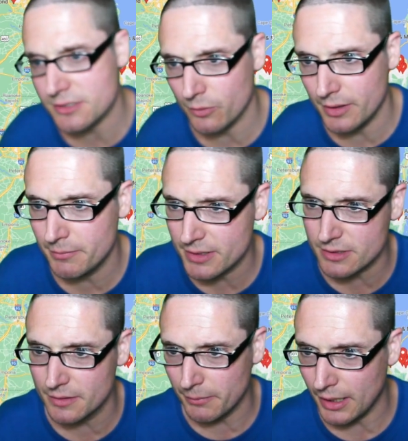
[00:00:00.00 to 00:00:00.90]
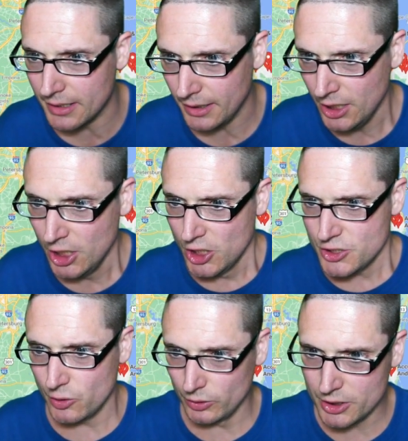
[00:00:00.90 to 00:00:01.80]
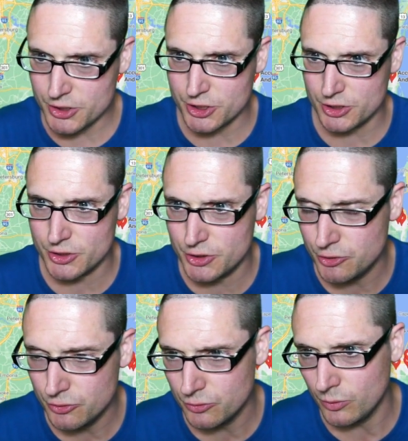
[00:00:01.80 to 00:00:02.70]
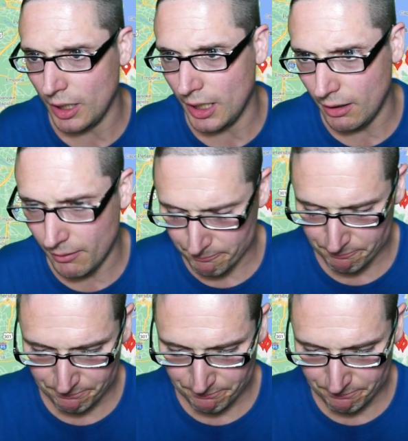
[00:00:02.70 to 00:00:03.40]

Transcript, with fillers: embeds in the body. So let's just do, um,